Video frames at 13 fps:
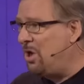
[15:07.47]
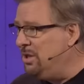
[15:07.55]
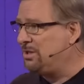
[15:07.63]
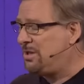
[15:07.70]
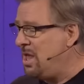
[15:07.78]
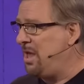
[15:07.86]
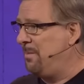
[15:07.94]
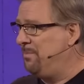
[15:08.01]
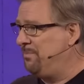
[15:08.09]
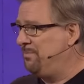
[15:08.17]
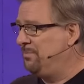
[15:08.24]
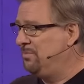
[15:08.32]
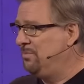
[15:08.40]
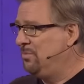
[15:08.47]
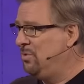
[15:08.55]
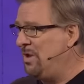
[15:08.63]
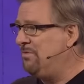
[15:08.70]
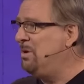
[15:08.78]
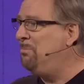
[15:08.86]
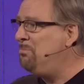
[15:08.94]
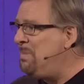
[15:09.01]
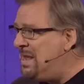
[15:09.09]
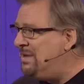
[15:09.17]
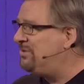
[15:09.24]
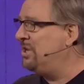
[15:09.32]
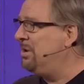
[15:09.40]
all the time. We have an
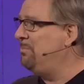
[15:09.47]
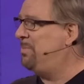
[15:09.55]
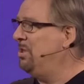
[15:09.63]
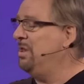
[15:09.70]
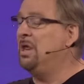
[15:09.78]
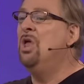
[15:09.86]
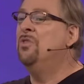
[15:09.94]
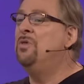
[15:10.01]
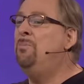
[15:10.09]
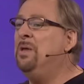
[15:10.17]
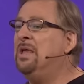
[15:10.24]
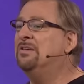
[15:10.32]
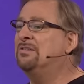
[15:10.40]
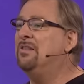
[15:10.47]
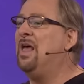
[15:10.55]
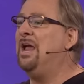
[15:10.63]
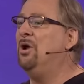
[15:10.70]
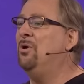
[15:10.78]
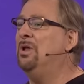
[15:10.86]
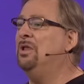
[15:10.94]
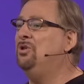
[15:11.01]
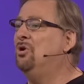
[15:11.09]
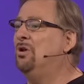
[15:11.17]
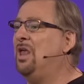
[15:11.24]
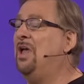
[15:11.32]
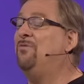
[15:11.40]
amazing ability. The biggest liar in
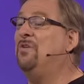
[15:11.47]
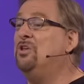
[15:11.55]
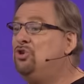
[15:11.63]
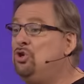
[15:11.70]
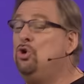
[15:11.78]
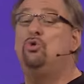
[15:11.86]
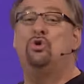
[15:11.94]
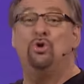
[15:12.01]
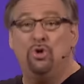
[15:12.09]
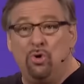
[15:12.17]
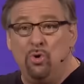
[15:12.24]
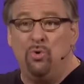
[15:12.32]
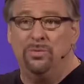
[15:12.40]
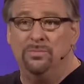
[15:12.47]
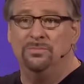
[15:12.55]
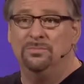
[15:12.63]
your life is you to you,